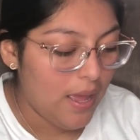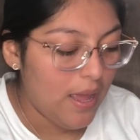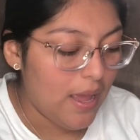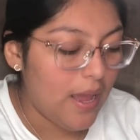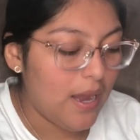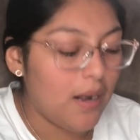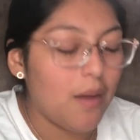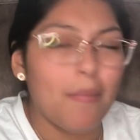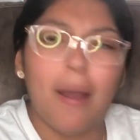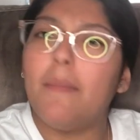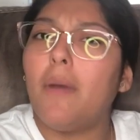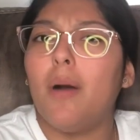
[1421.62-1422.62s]
And
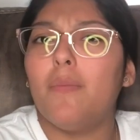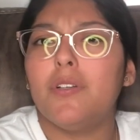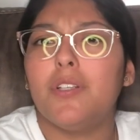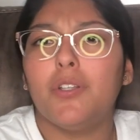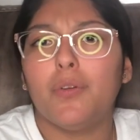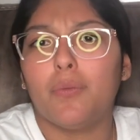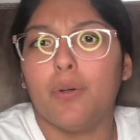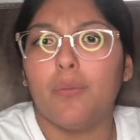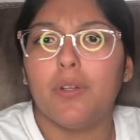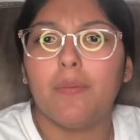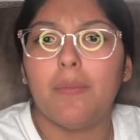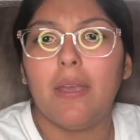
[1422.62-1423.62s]
my mom was in the room
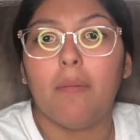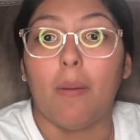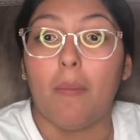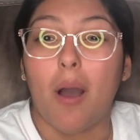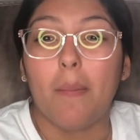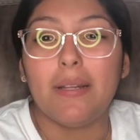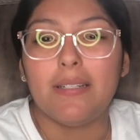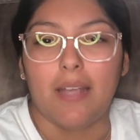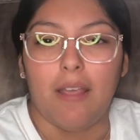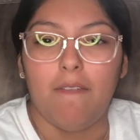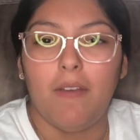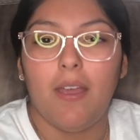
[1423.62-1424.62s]
with me, my mom and
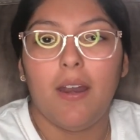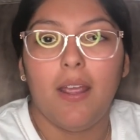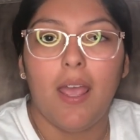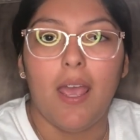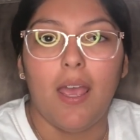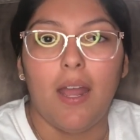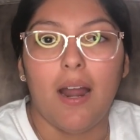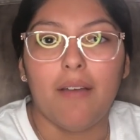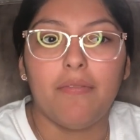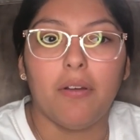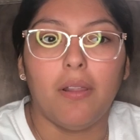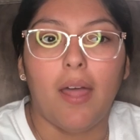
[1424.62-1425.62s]
David, and I
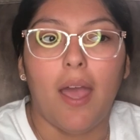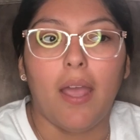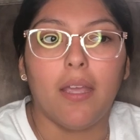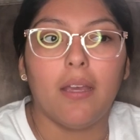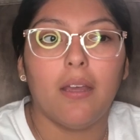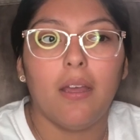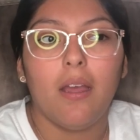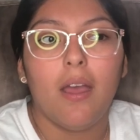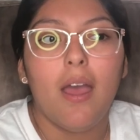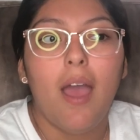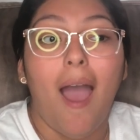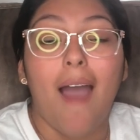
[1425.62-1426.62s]
felt like
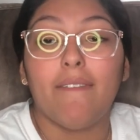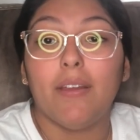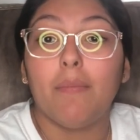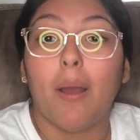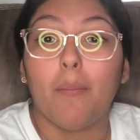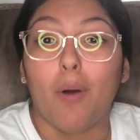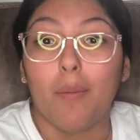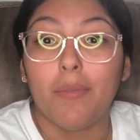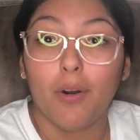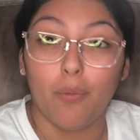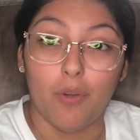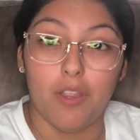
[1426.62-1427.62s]
having my mom
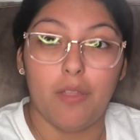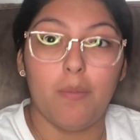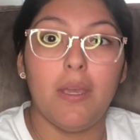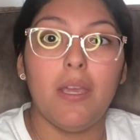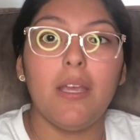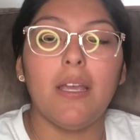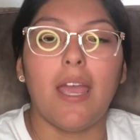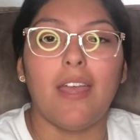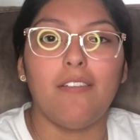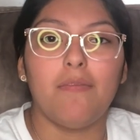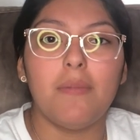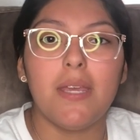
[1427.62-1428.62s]
there with me
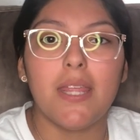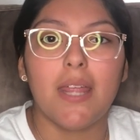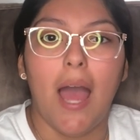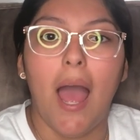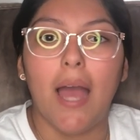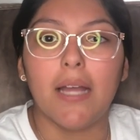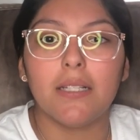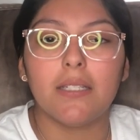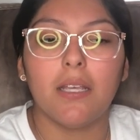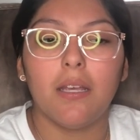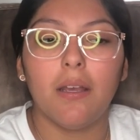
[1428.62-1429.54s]
gave me that